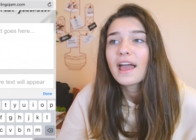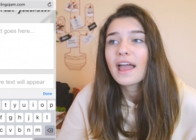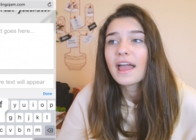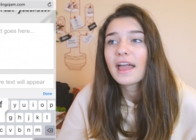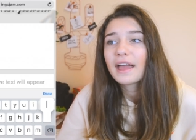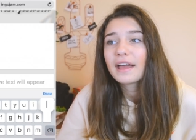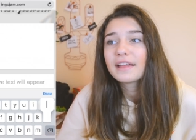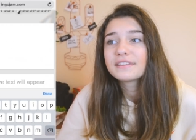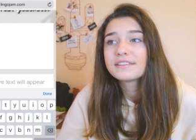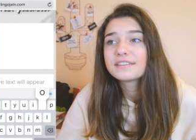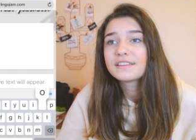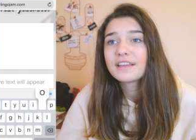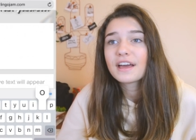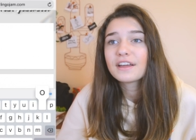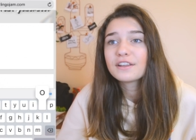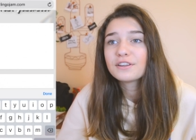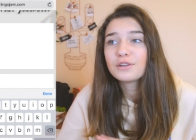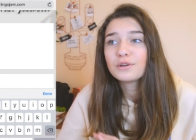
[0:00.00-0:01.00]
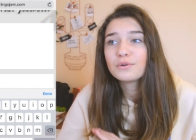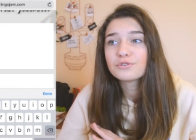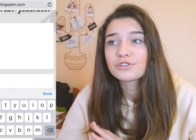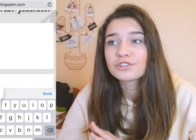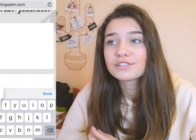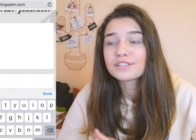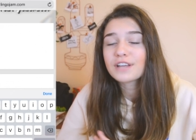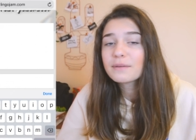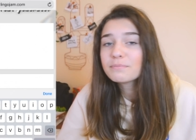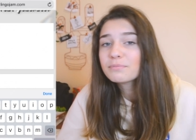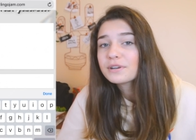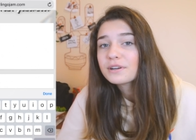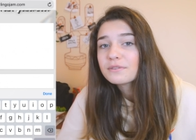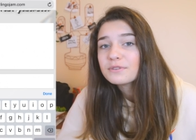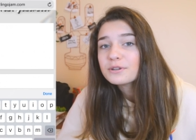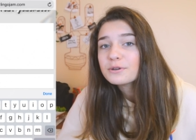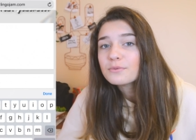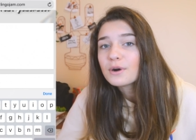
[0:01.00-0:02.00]
and then you just type
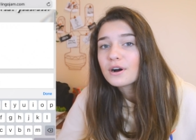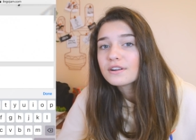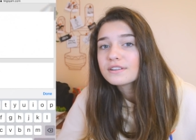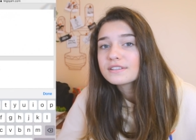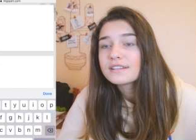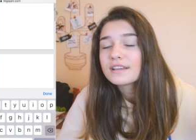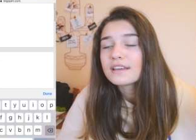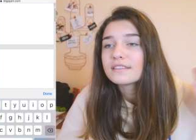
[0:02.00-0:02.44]
whatever you want